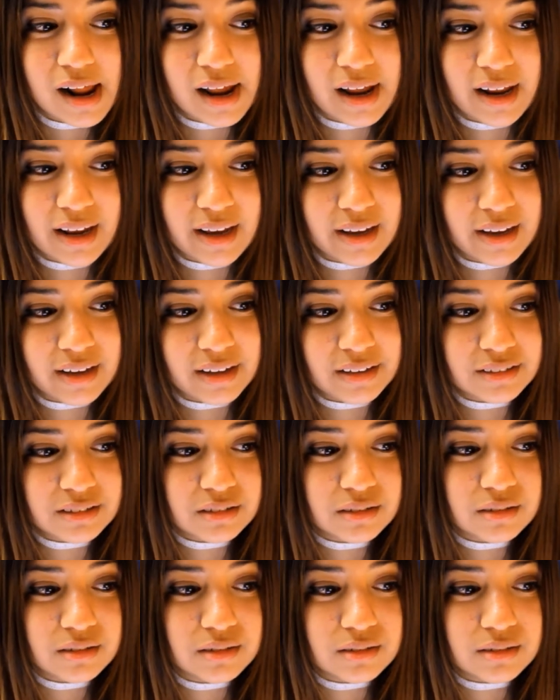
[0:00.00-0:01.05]

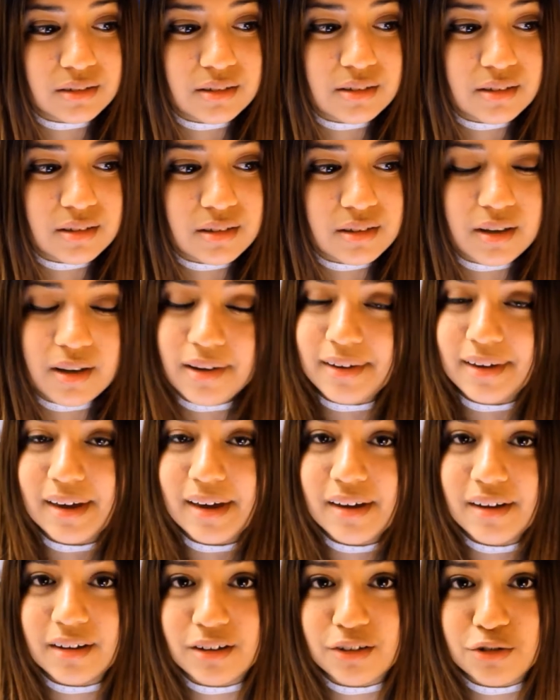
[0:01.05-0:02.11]
And yeah,